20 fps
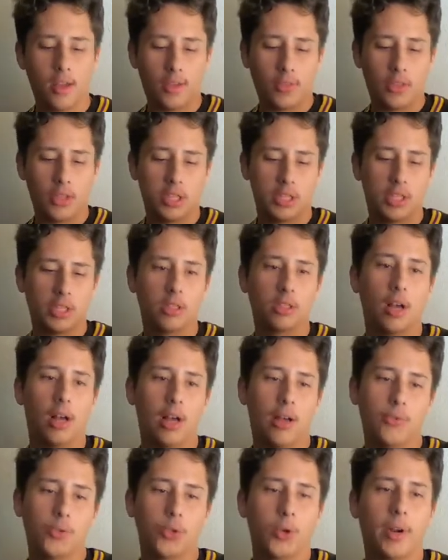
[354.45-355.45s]
This is the
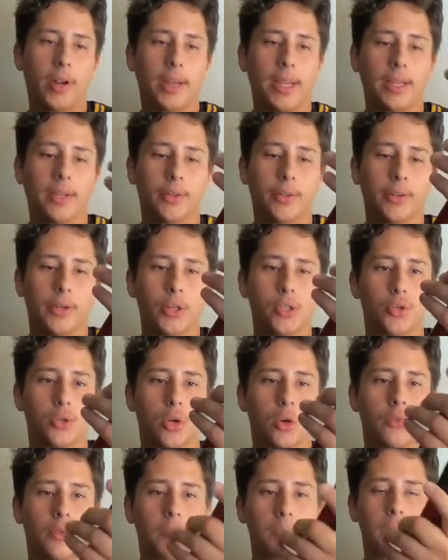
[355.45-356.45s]
Offshore Angler
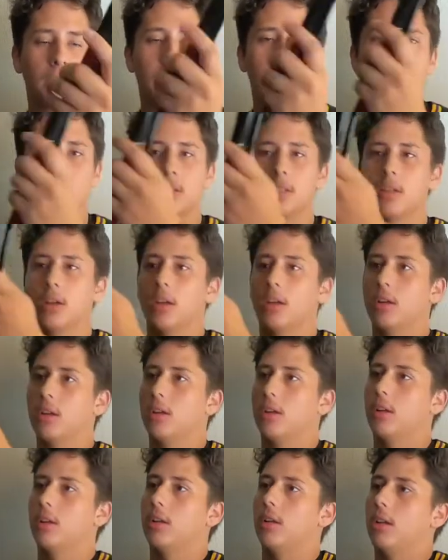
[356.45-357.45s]
Trophy Plus.
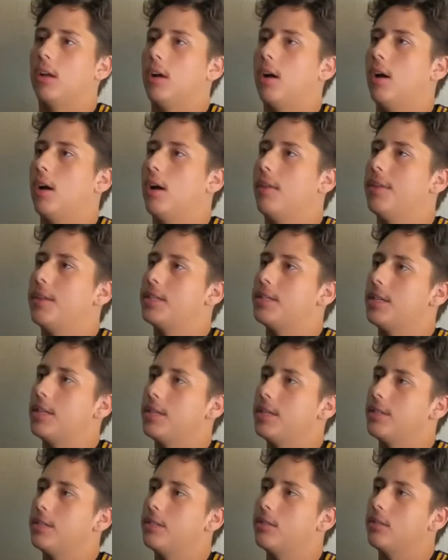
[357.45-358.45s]
This
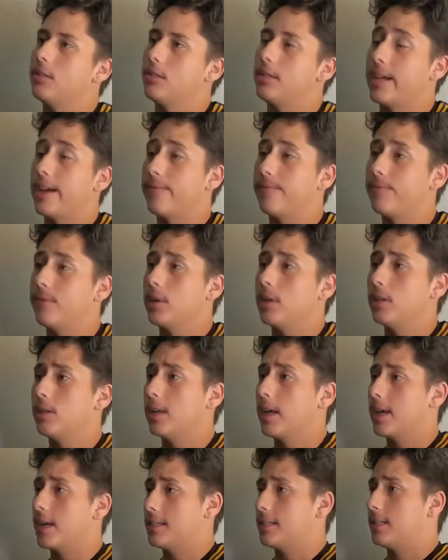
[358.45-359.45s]
is 10 foot,
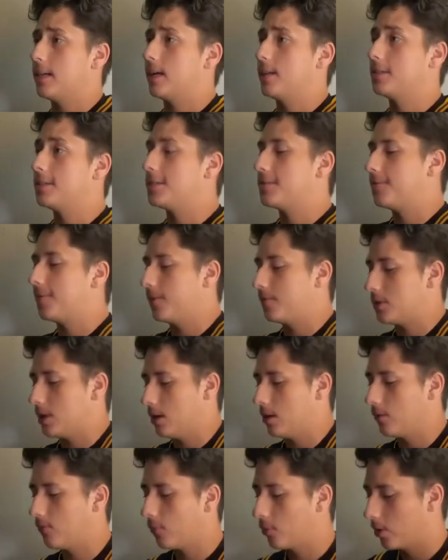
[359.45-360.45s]
like I said, this is
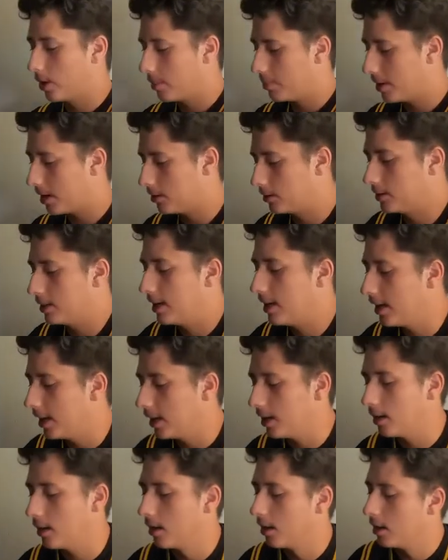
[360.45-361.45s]
15 to 40 pound
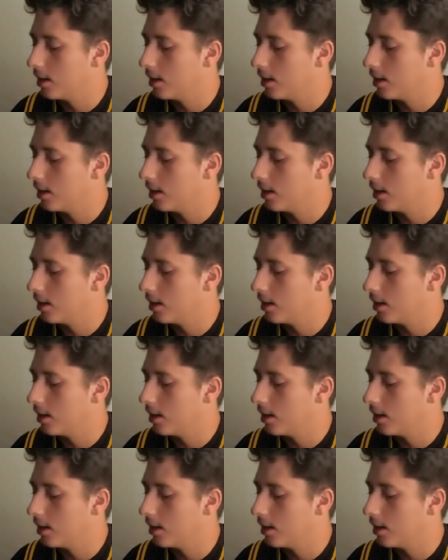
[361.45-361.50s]
line.